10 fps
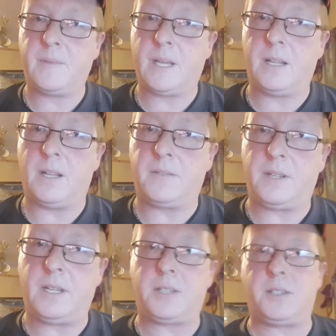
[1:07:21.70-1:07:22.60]
Life
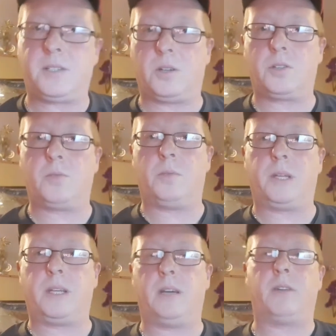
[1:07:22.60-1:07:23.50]
can last as long as you want,
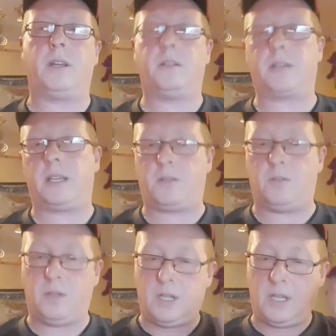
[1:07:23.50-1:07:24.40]
mate. Oh, right, okay,
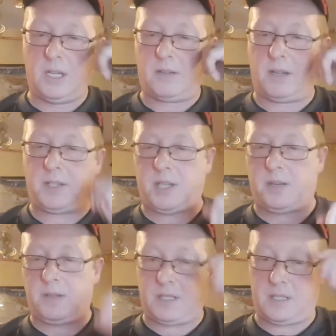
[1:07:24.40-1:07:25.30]
cool. Right,
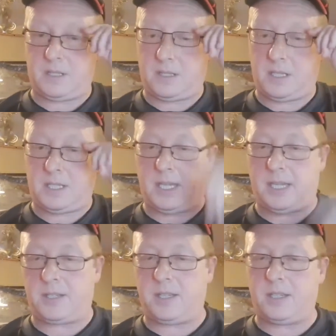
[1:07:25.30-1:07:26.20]
so this
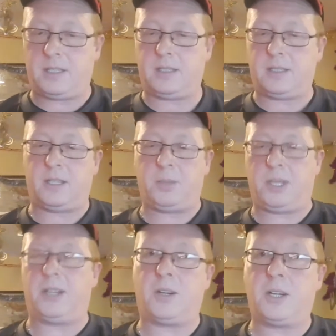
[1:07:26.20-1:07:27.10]
is going to
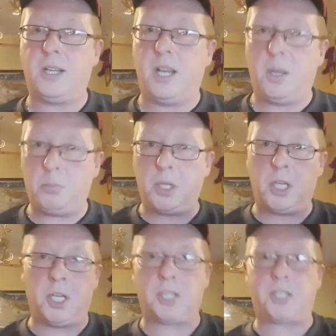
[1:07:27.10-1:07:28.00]
be our
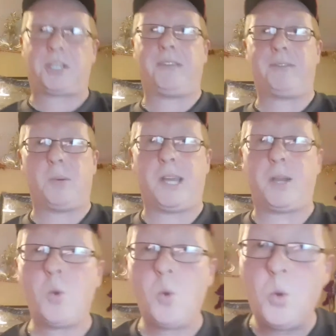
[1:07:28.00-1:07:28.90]
big giveaway.
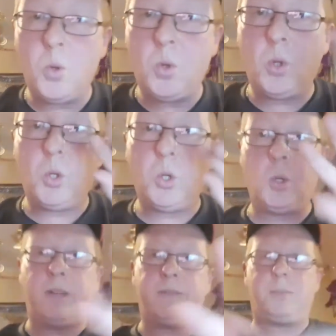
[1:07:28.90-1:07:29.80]

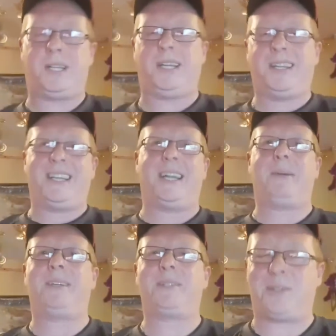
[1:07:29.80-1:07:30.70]
Ooh, everybody.
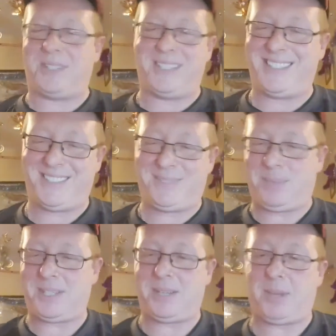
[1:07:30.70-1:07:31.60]
Anyway, sorry,
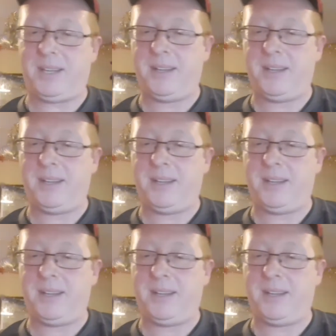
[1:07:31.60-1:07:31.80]
pissing about.